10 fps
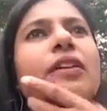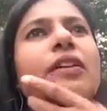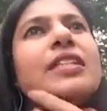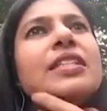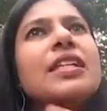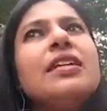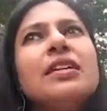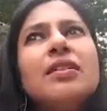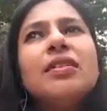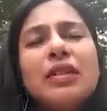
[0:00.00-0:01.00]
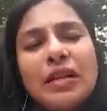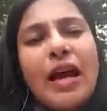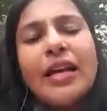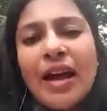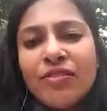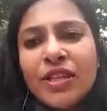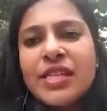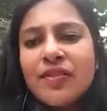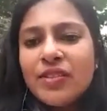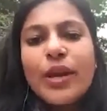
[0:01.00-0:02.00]
let's say an average
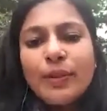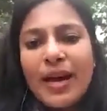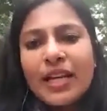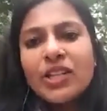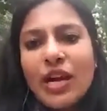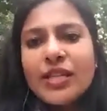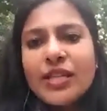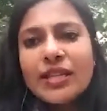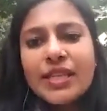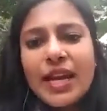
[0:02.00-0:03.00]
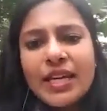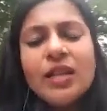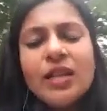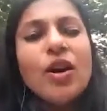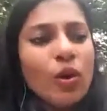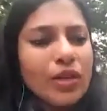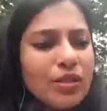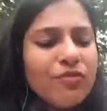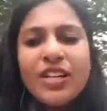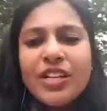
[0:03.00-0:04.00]
7 to 8 package it is getting, what is
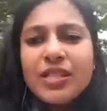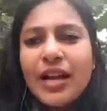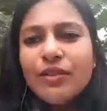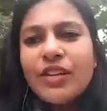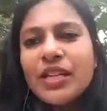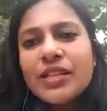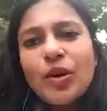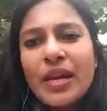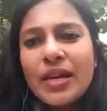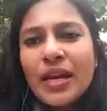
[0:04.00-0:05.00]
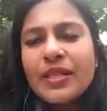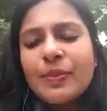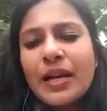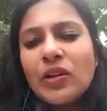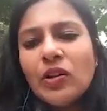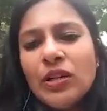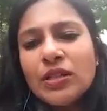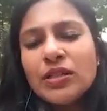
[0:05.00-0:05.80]
the fees, kind of fees that you're paying at Base Bangalore?